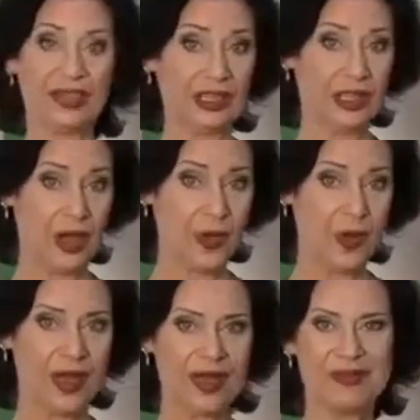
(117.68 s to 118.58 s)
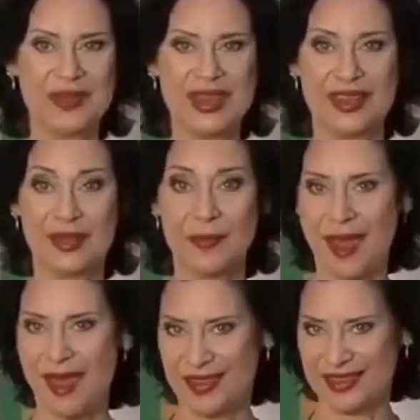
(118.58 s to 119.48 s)
at the low, medium,
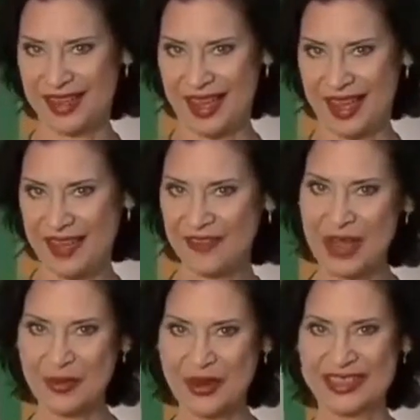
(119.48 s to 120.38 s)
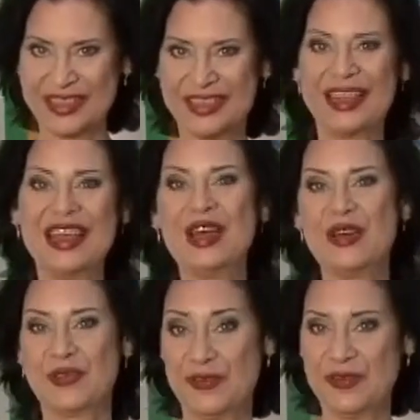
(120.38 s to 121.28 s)
and high vibration
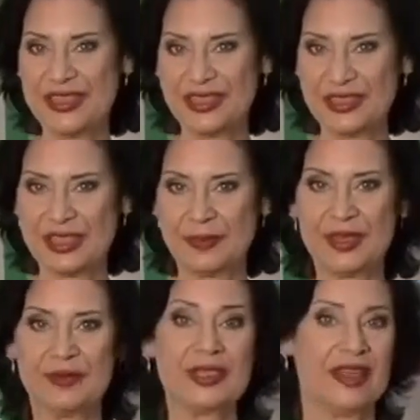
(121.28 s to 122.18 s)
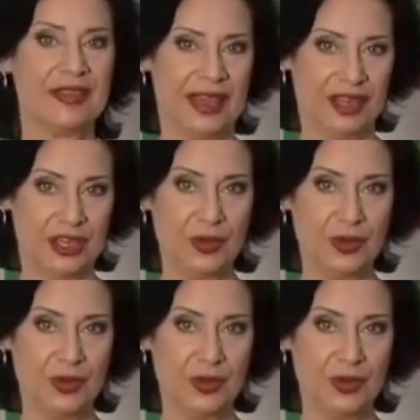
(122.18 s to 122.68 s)
for physical symptoms that